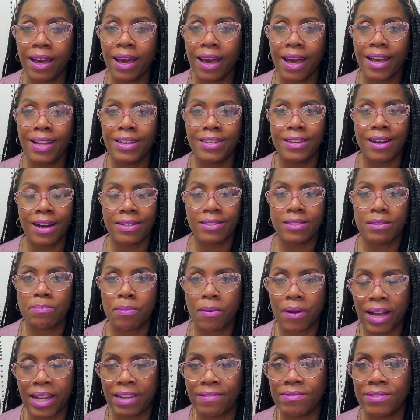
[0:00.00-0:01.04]
and not
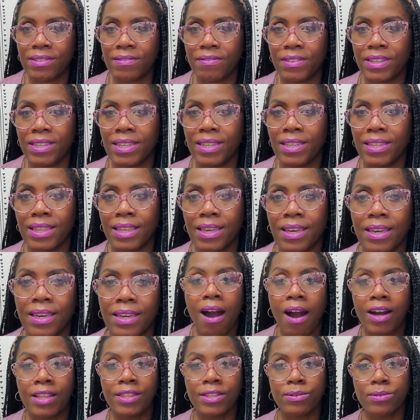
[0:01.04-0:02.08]
deprived of anything.
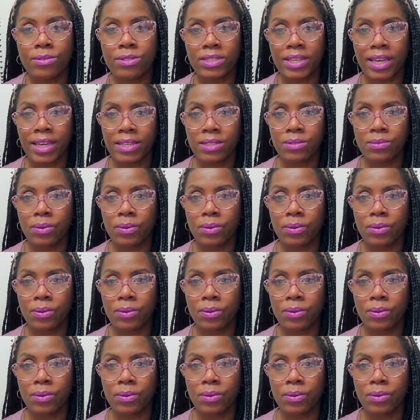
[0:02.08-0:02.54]
On those days